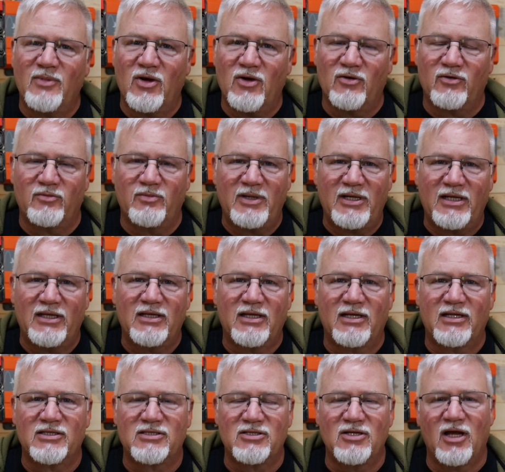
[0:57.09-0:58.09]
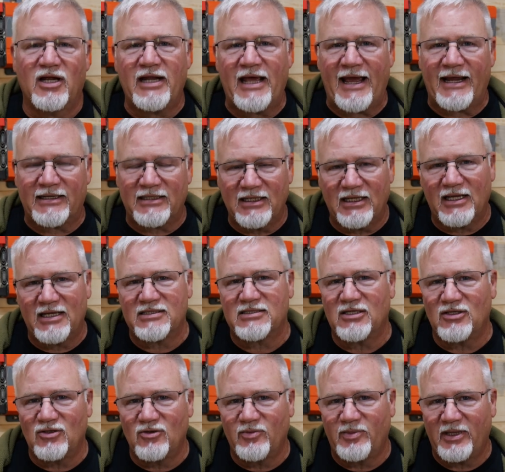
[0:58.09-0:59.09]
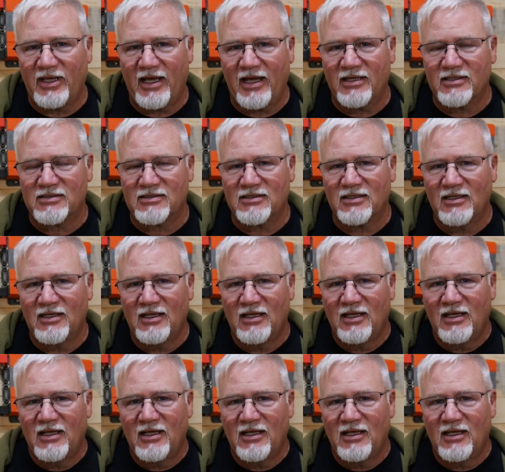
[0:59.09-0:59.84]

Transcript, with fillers: mode, meaning that it's not acting as a UPS.